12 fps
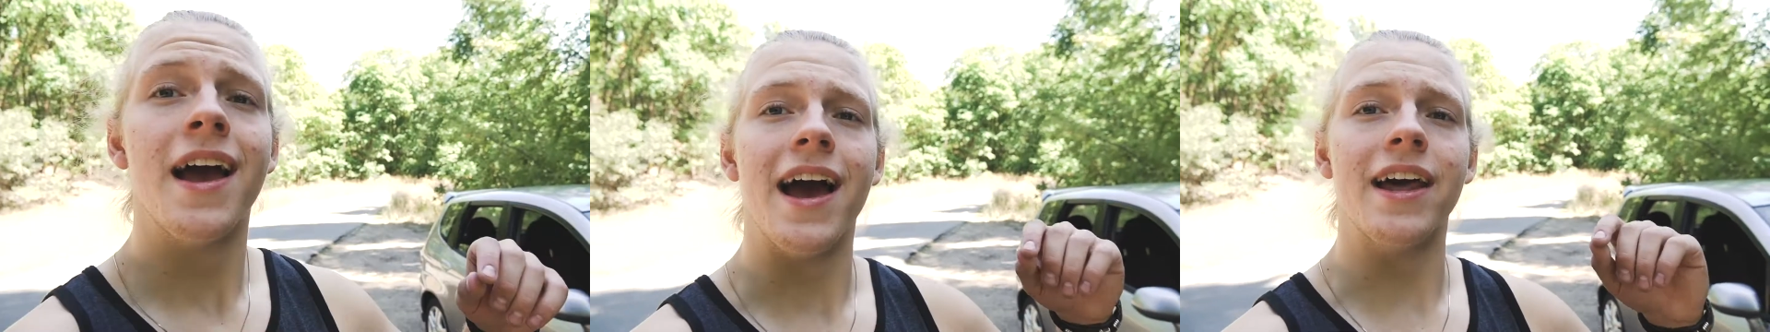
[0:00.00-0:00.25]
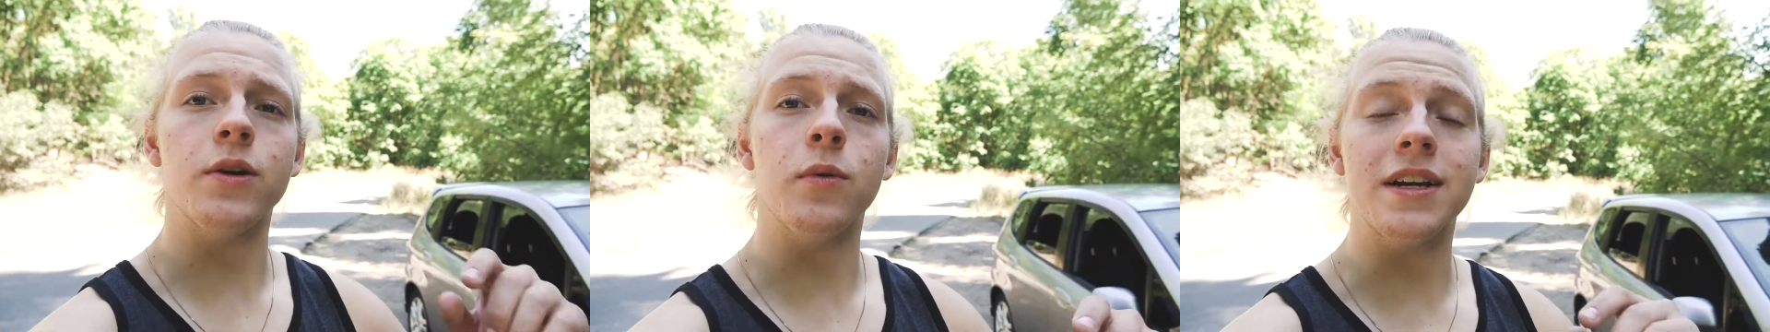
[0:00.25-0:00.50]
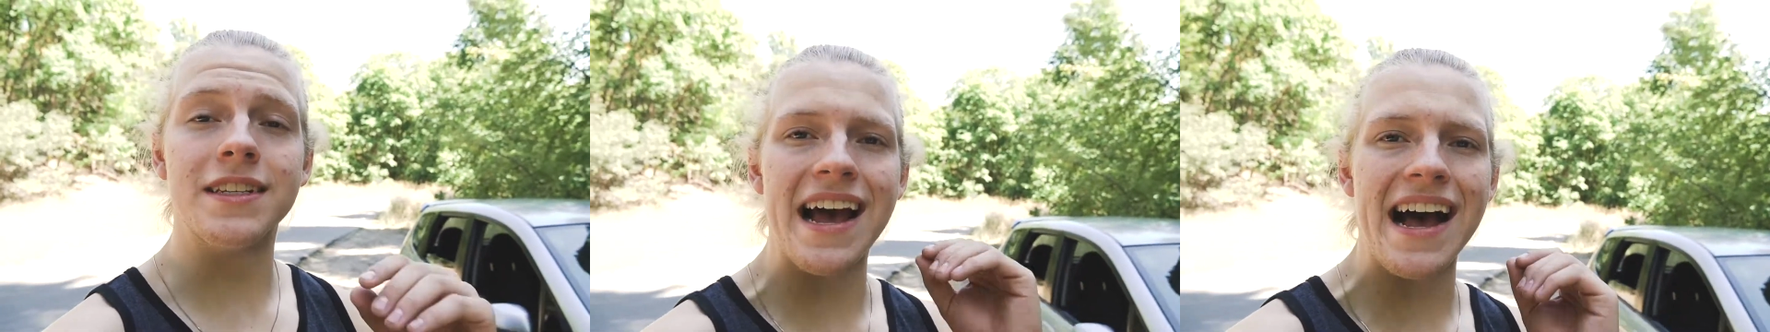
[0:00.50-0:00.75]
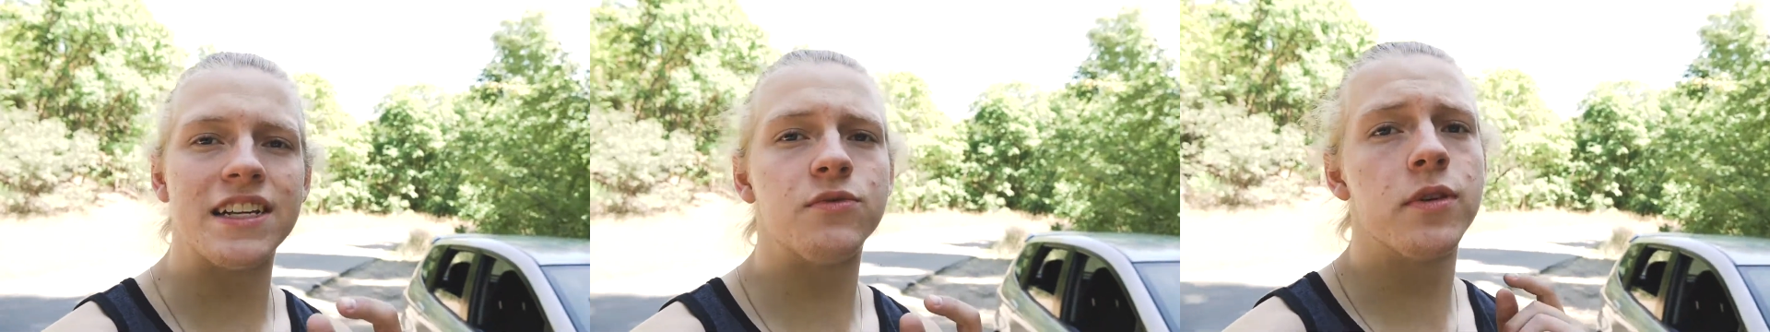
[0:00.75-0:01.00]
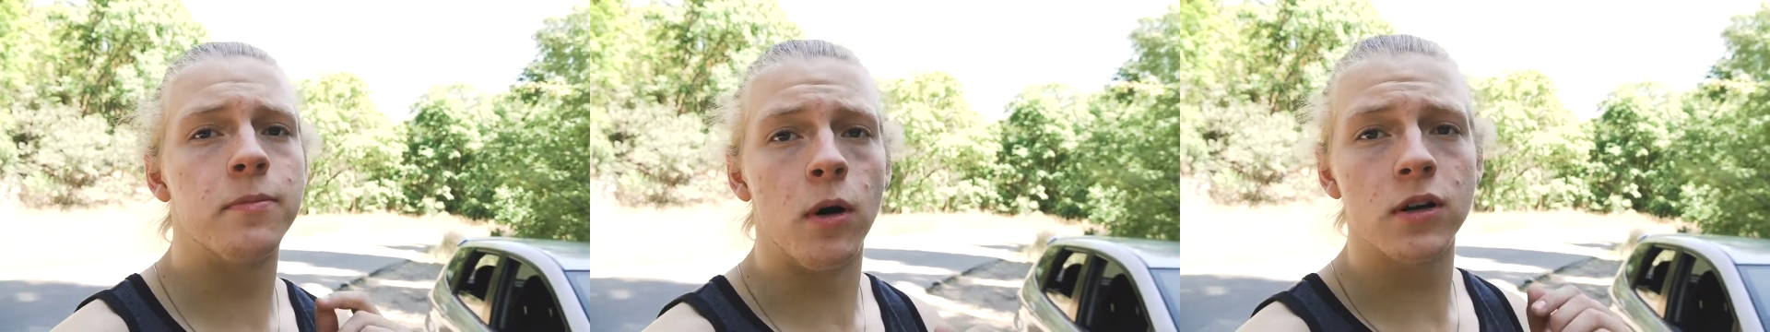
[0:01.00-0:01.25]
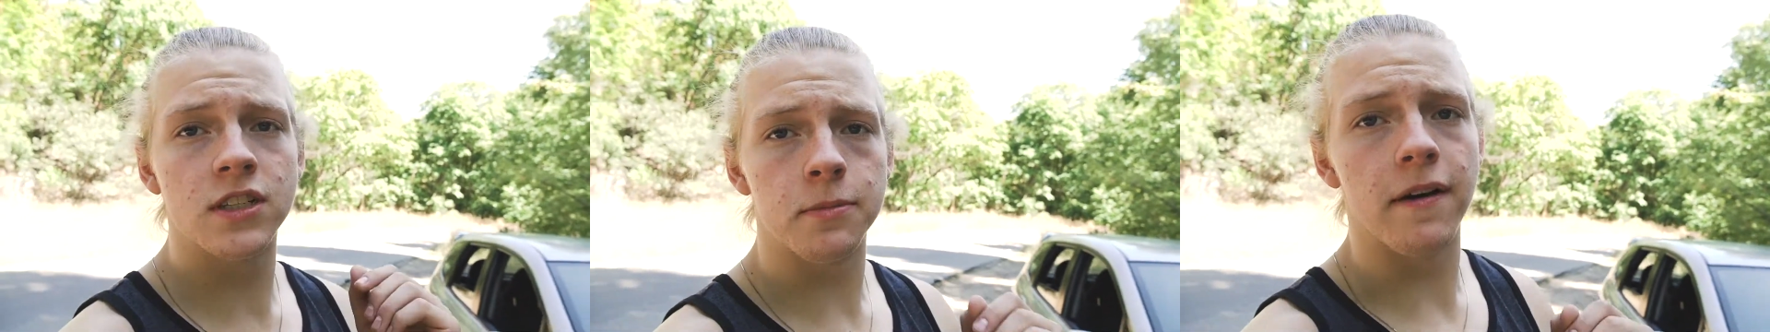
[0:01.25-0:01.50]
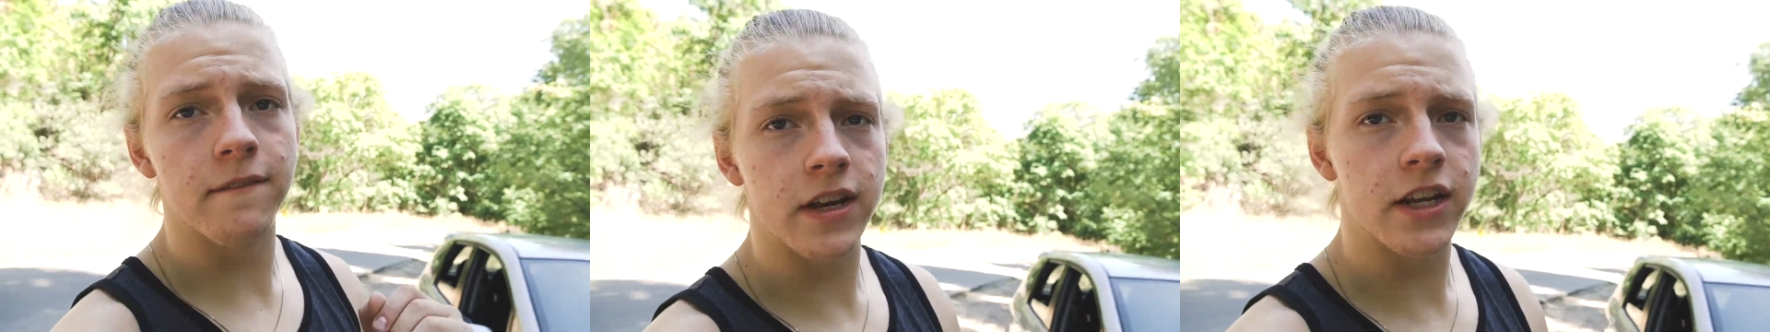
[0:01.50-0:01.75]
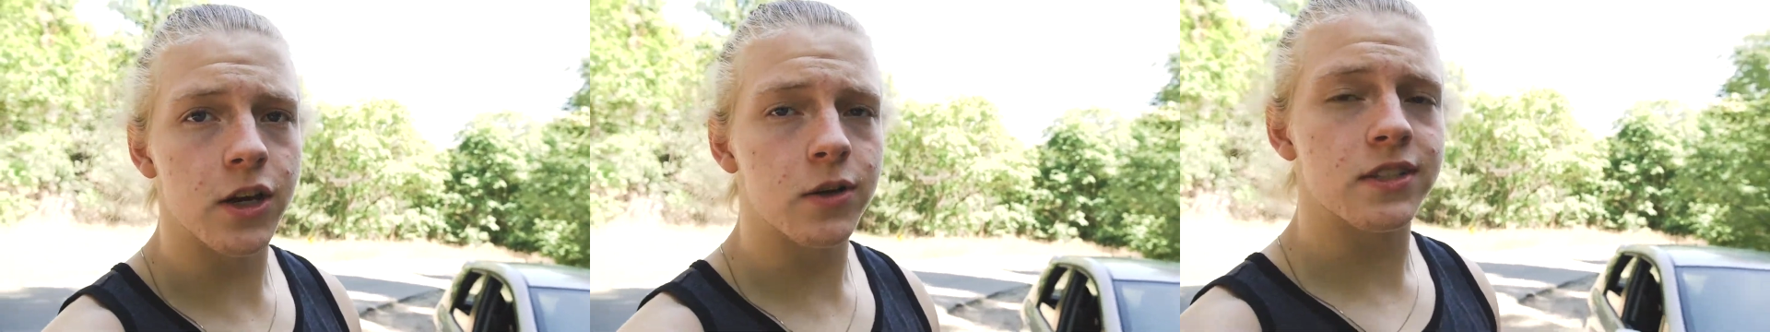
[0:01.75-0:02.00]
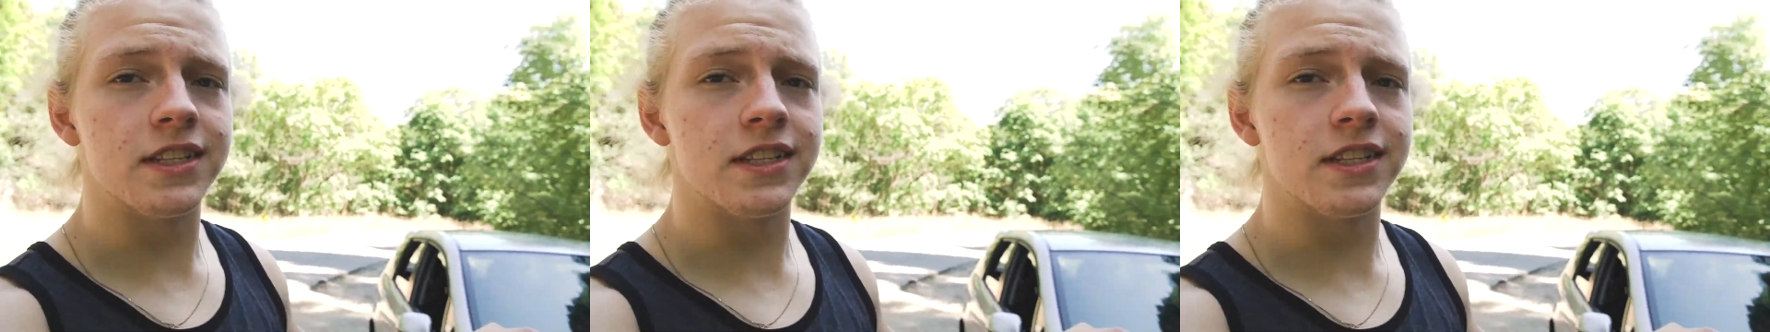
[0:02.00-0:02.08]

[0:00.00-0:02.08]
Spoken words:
Anyways, as with most of my videos,